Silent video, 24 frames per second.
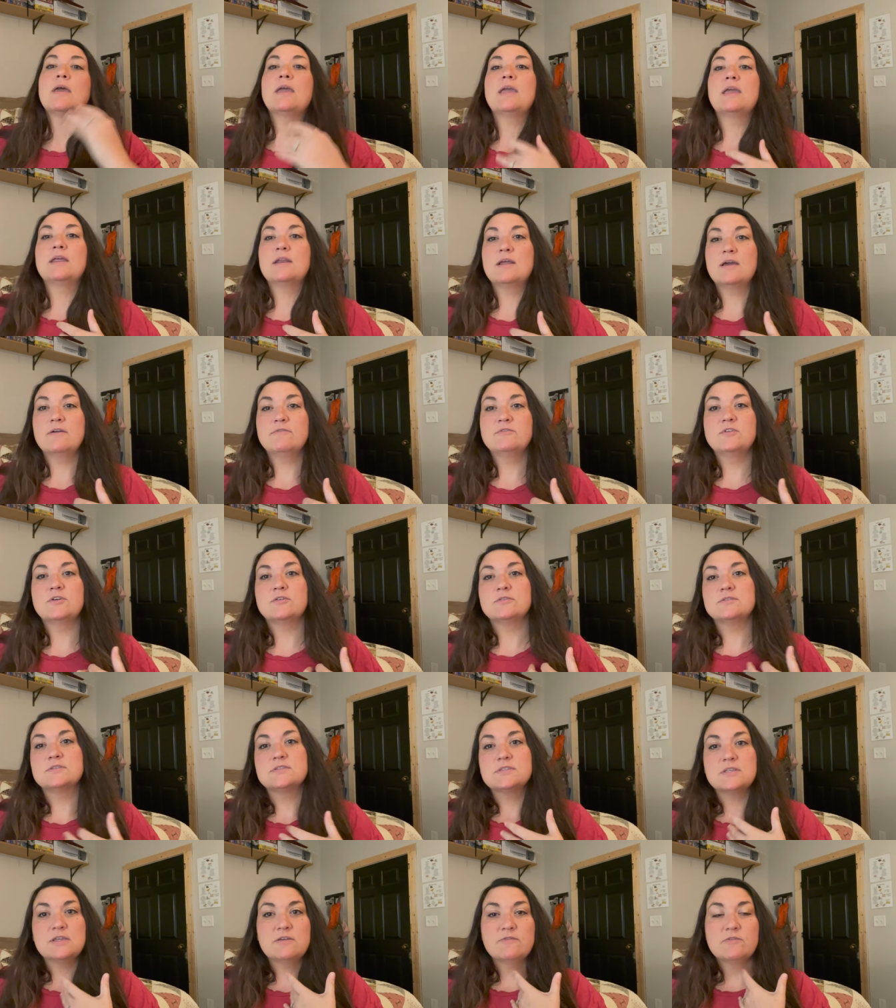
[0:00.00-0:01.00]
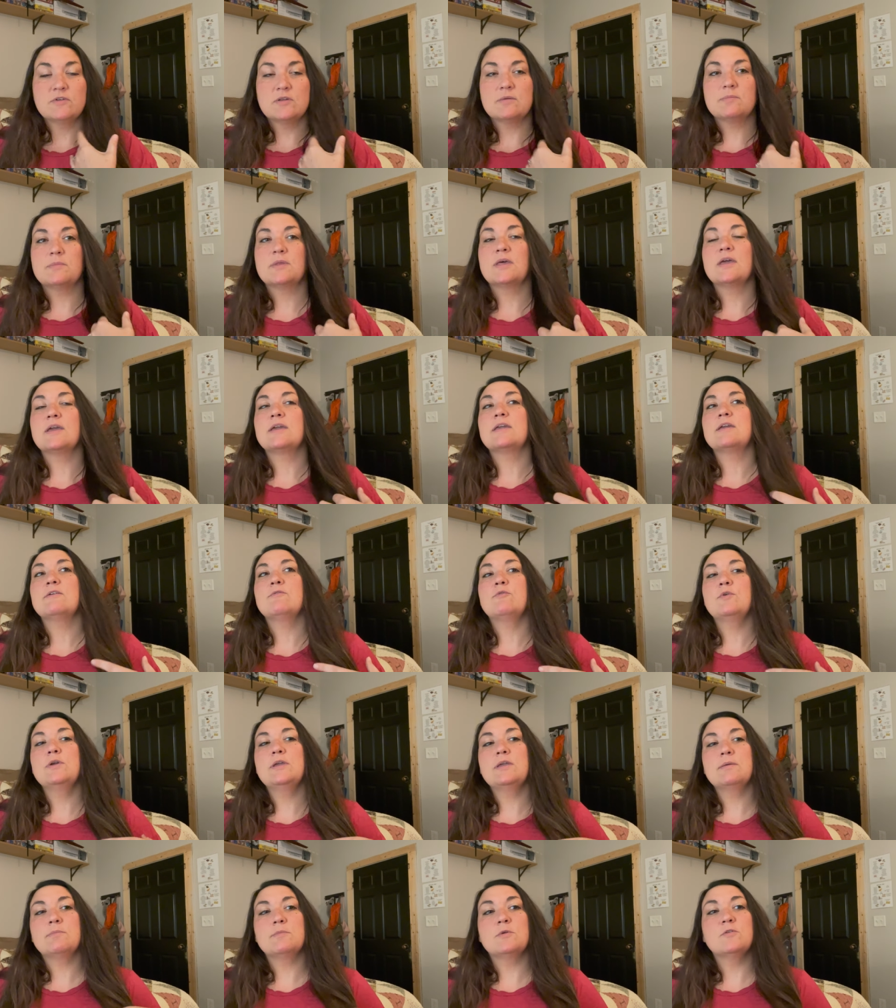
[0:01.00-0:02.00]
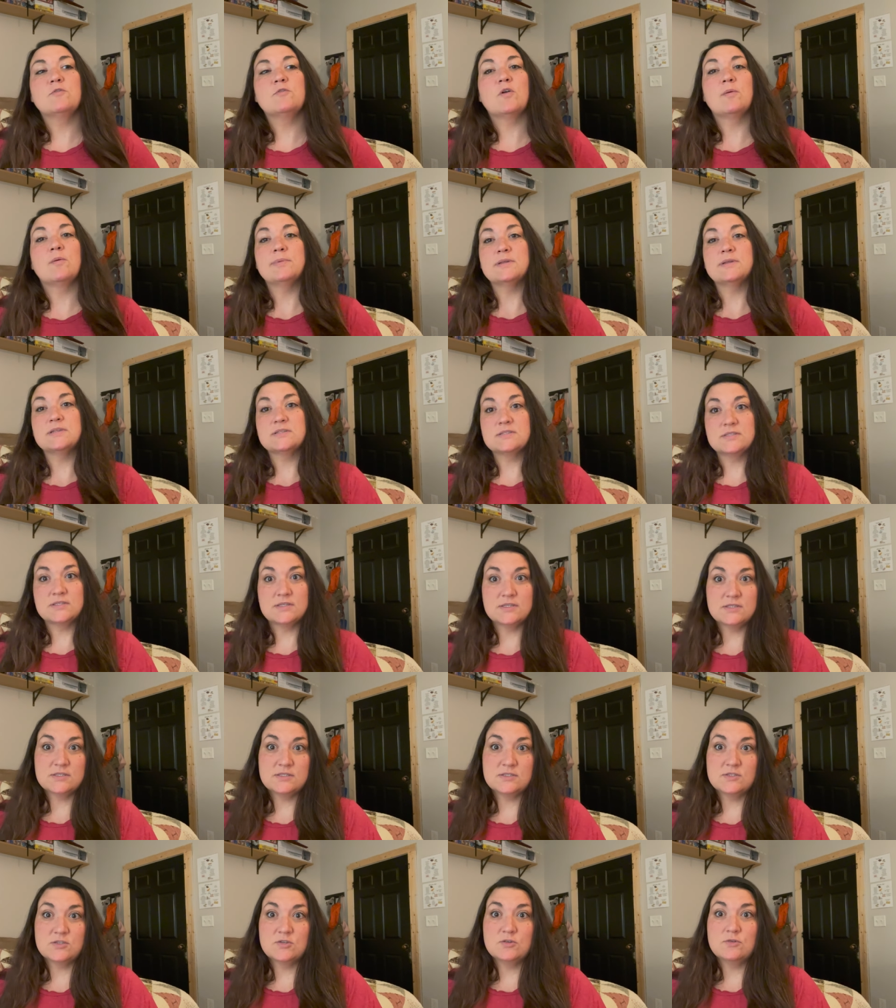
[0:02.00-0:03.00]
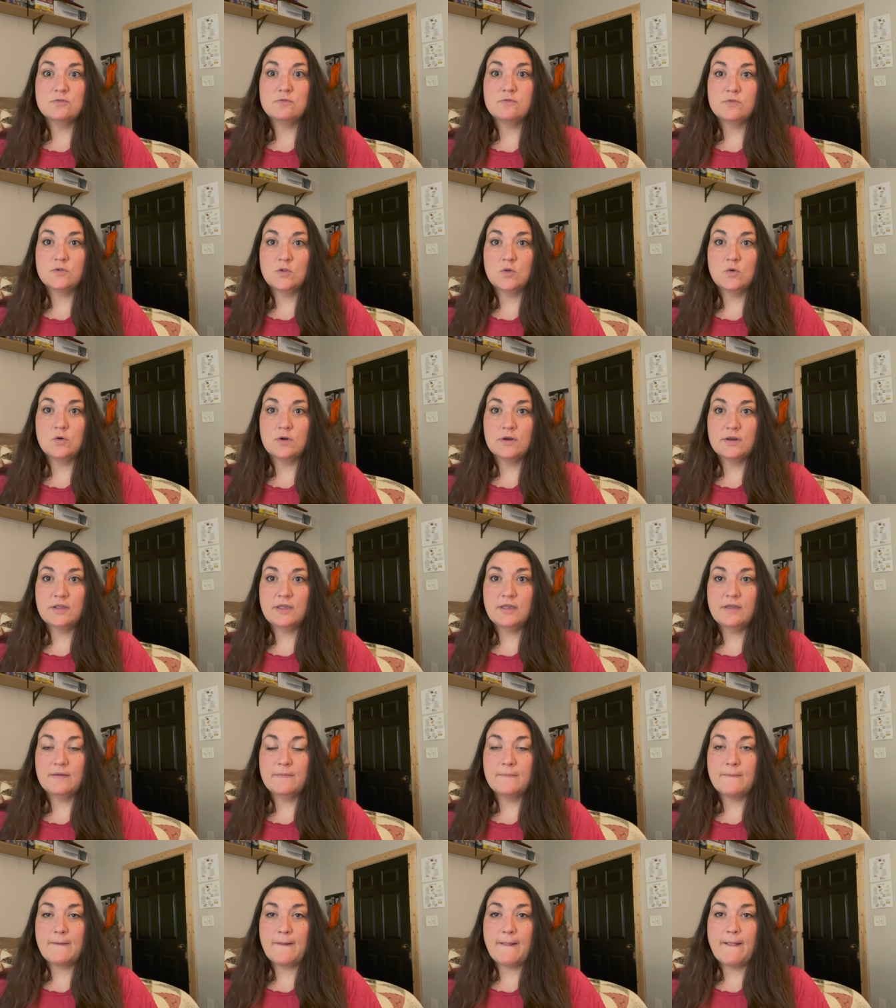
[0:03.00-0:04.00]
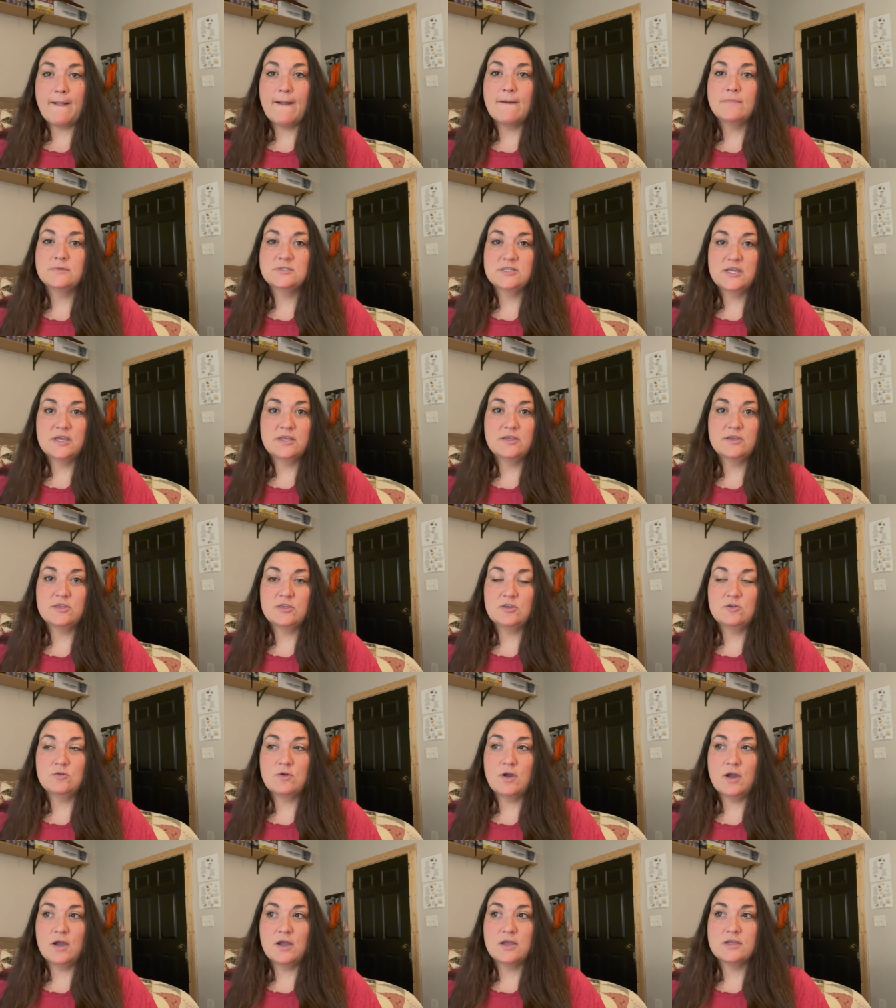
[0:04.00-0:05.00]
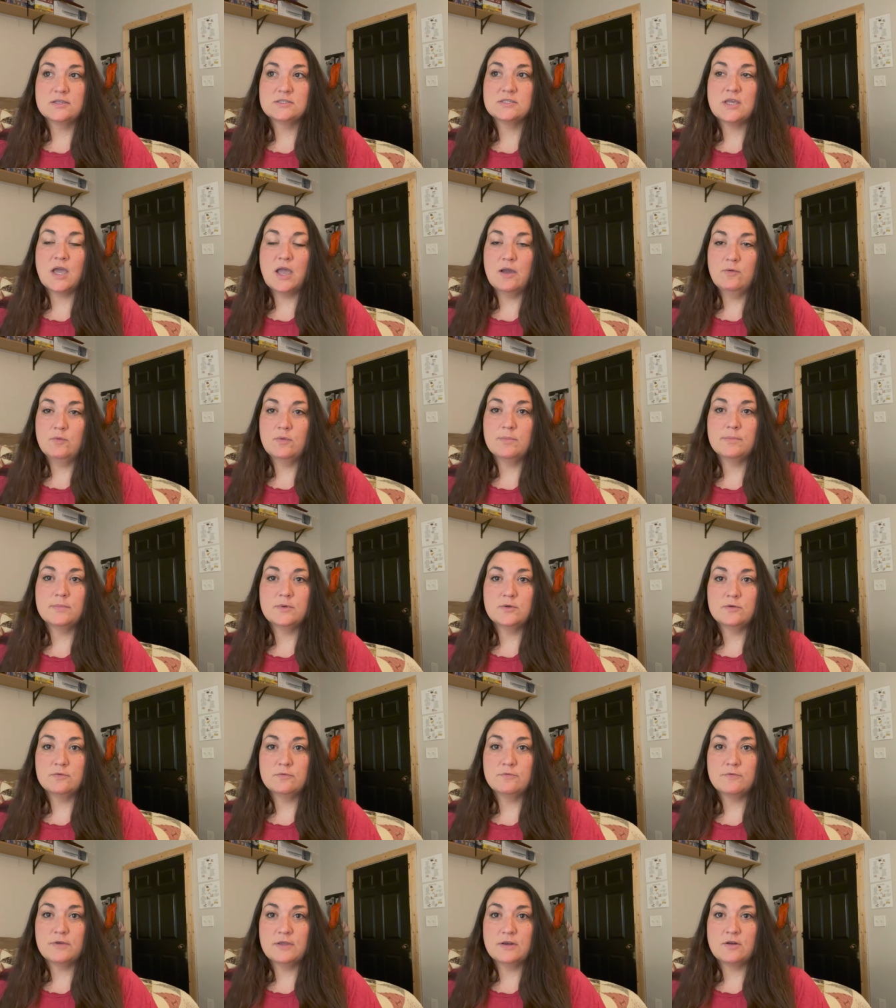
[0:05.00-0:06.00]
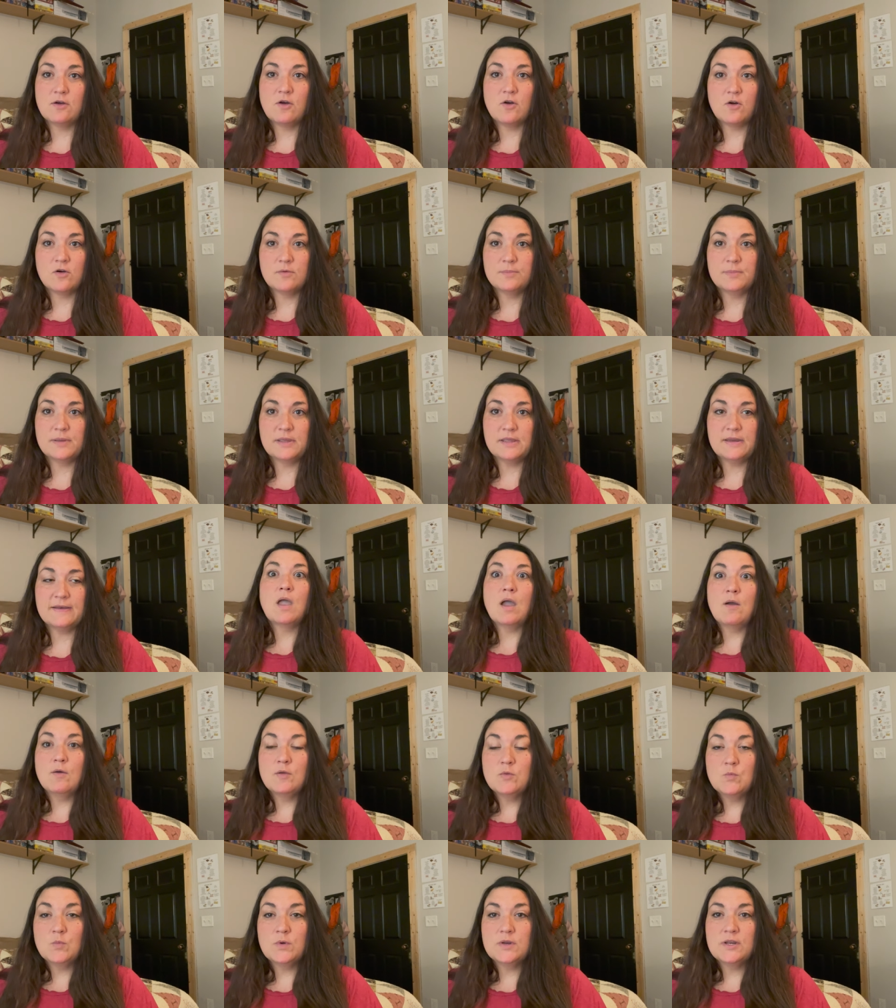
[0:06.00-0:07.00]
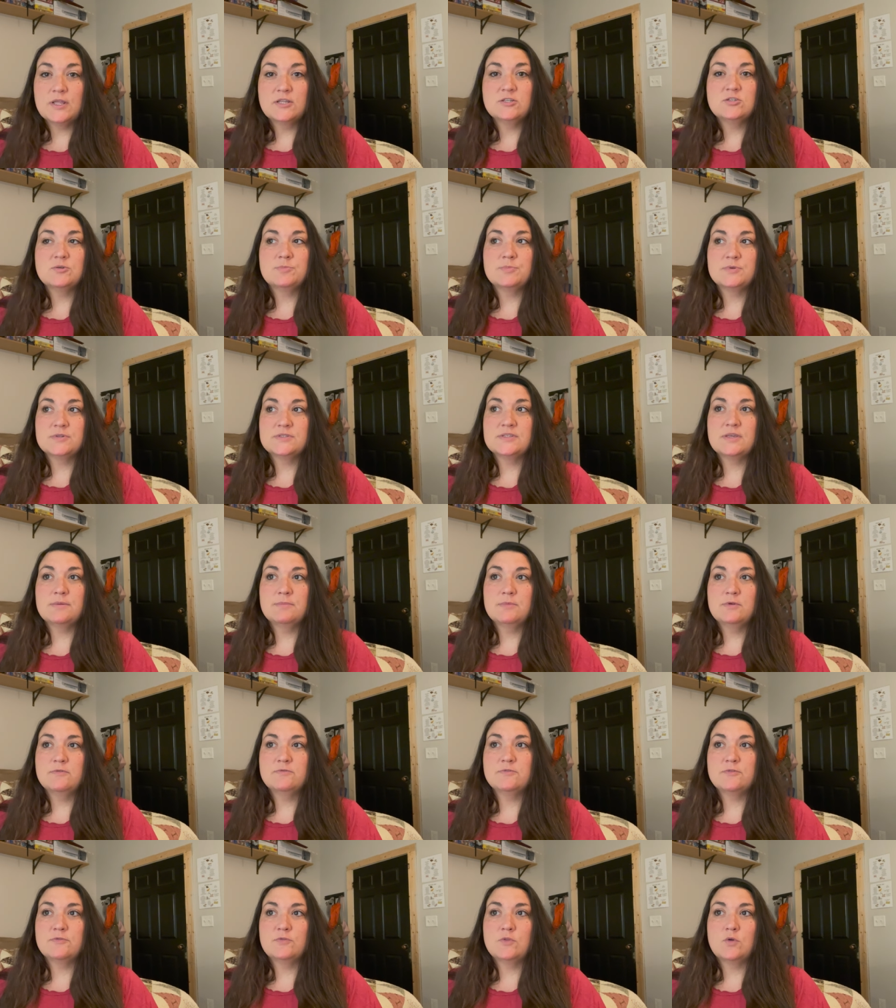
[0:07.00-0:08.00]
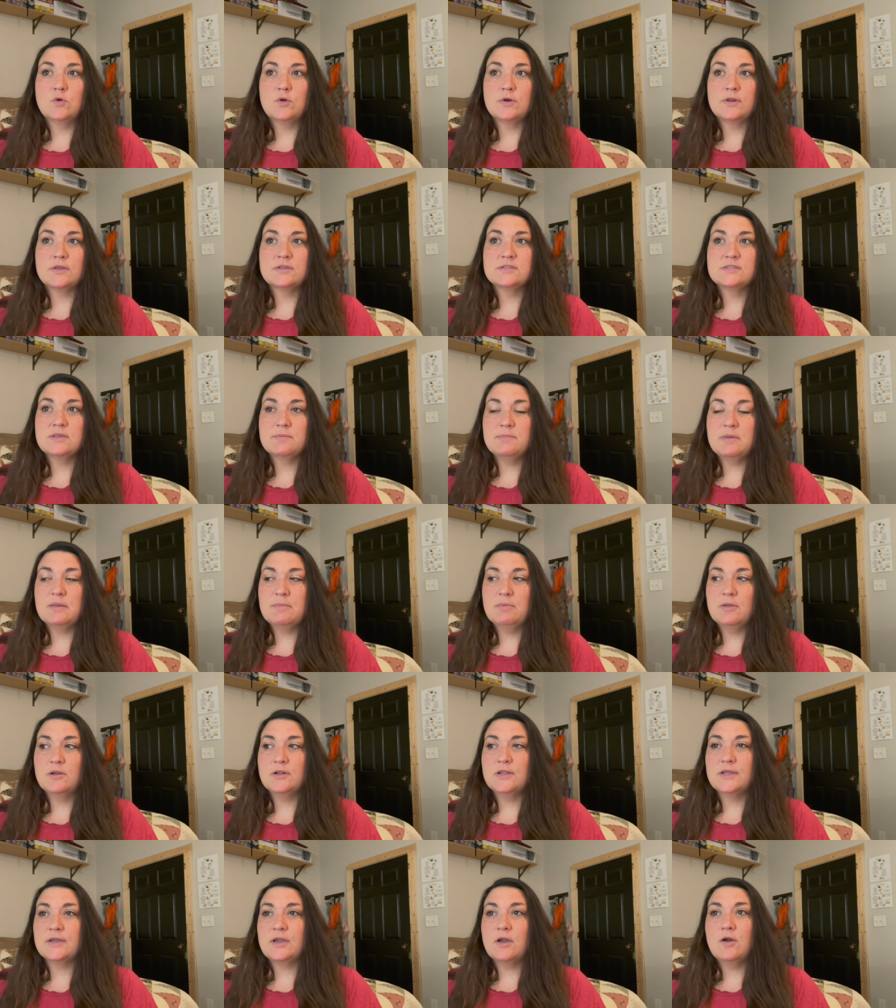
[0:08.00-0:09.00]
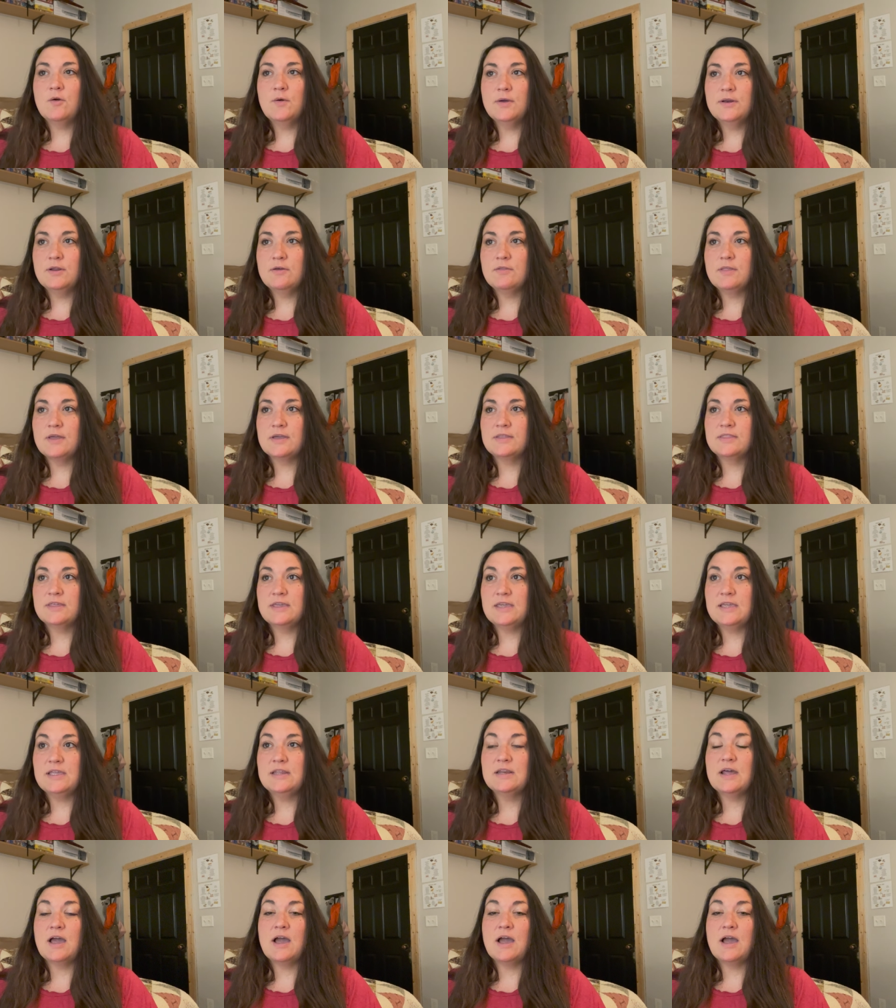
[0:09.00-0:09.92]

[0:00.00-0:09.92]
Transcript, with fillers: And I've told Steve and I'm like, if we can move our business to Florida, I'm telling you guys, I would move in a heartbeat. I would 100% move to Florida. Some people are like, oh, I don't like the heat.